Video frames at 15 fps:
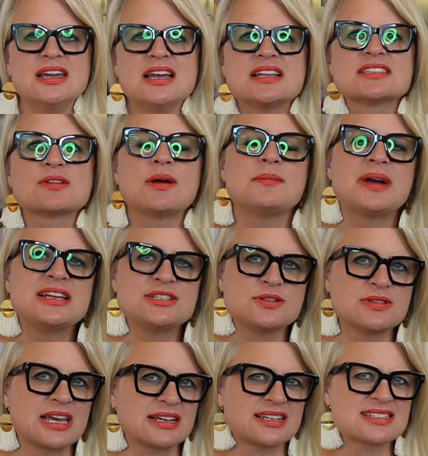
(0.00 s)
And so I might do
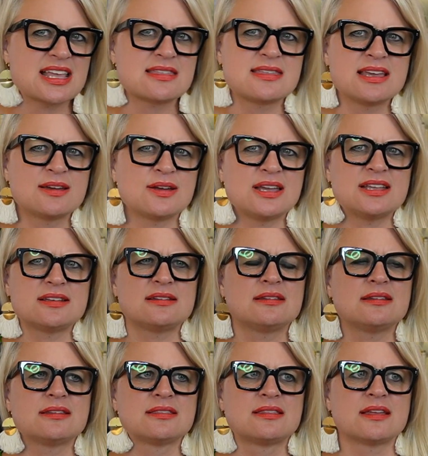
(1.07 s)
that because I think
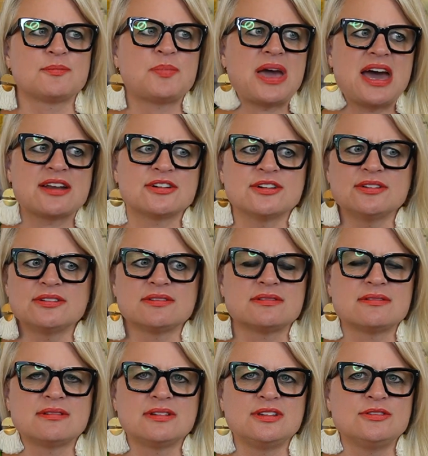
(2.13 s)
the
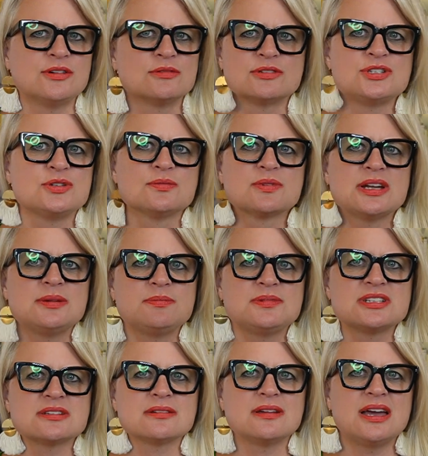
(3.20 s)
pattern, you don't do
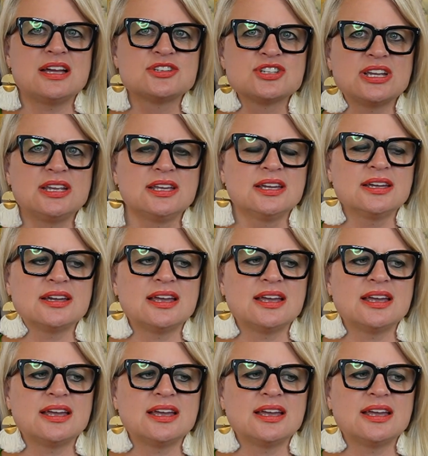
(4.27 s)
ribbed edging.